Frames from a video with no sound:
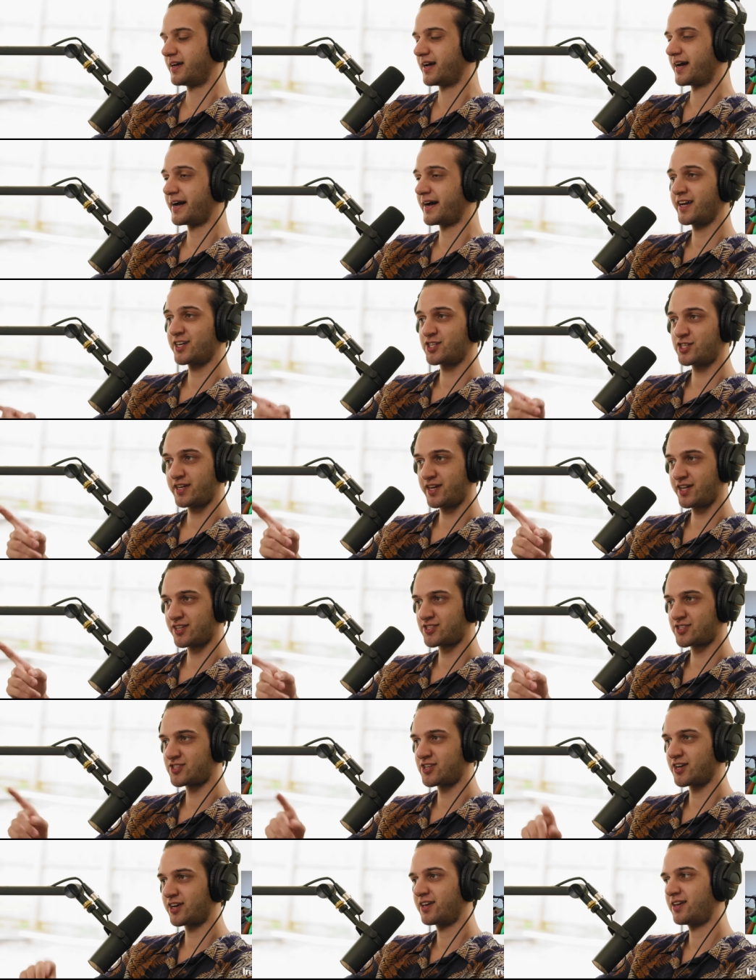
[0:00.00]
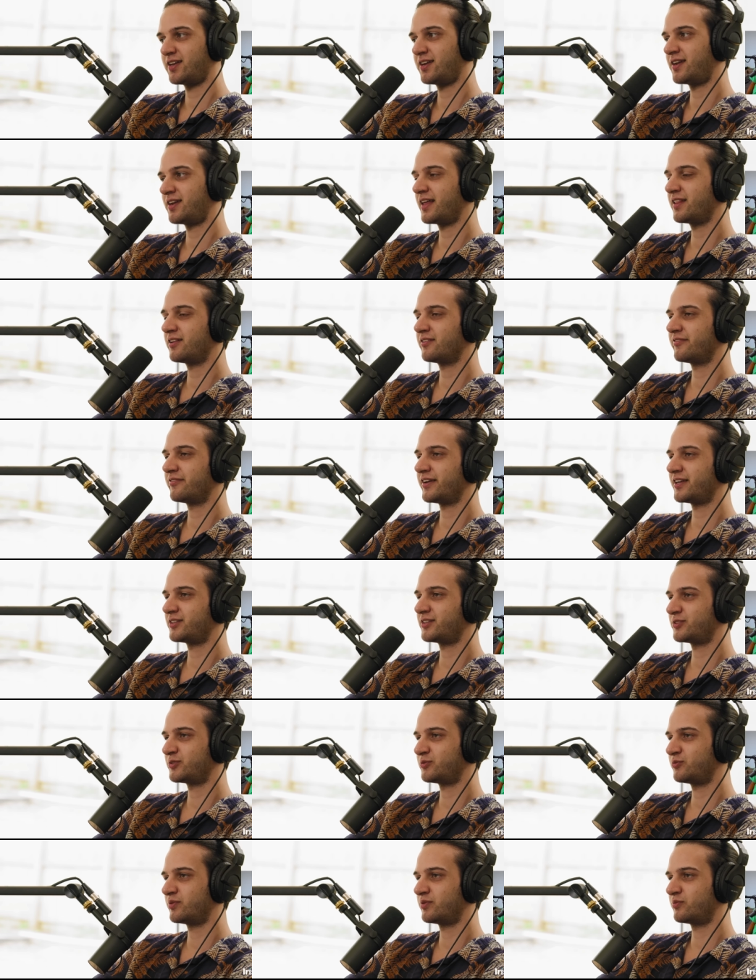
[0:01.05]
I actually got stuck in an
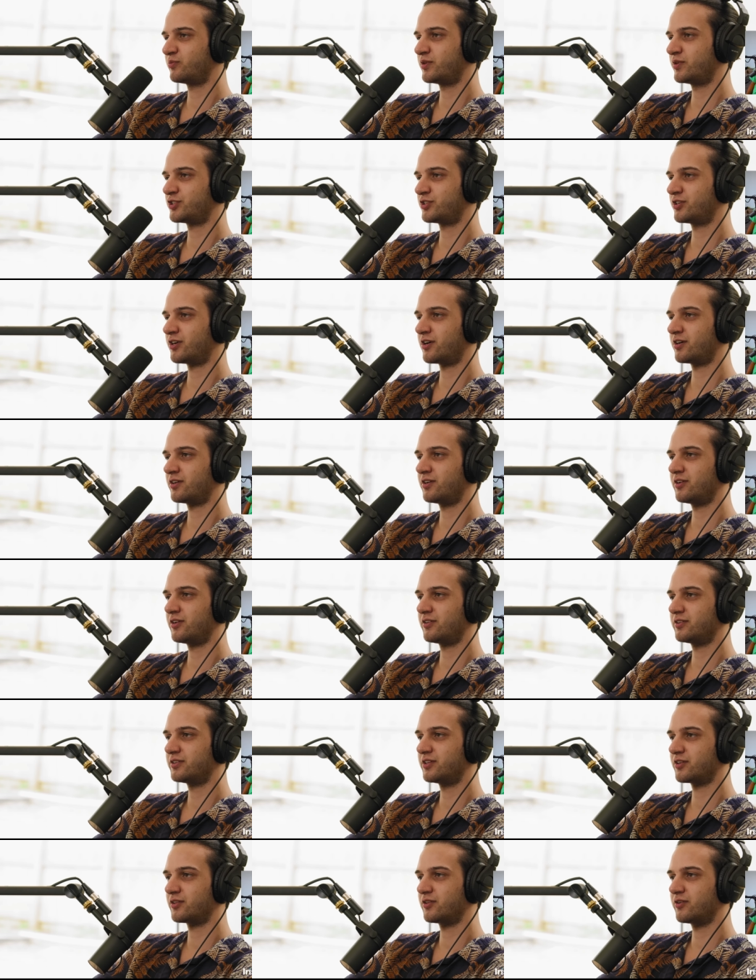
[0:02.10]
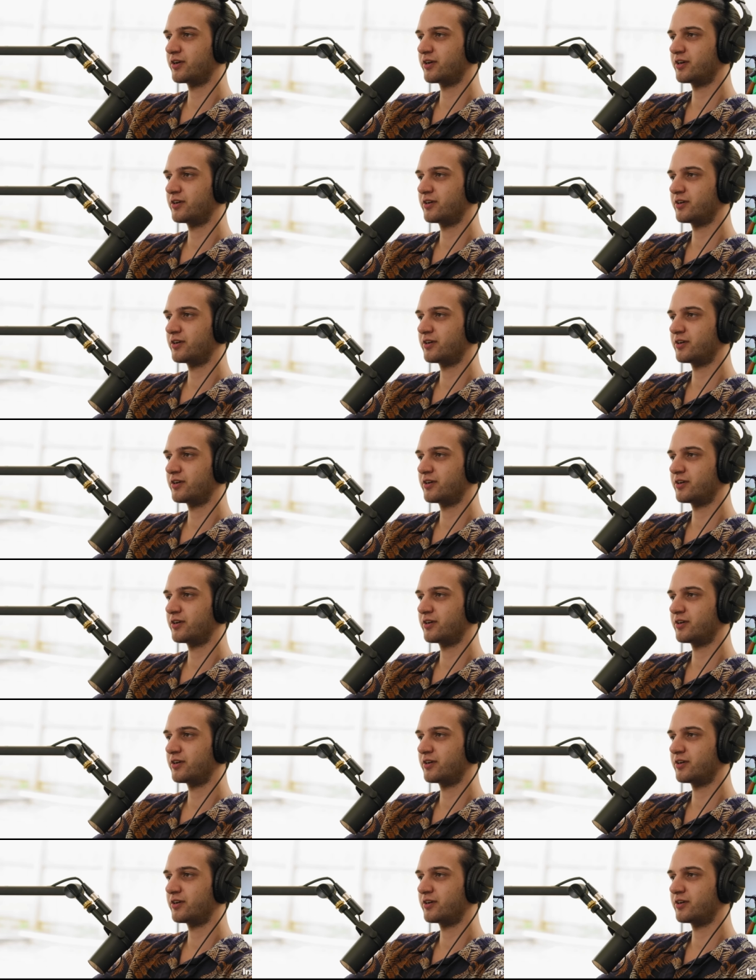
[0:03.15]
elevator with Richard Hart not long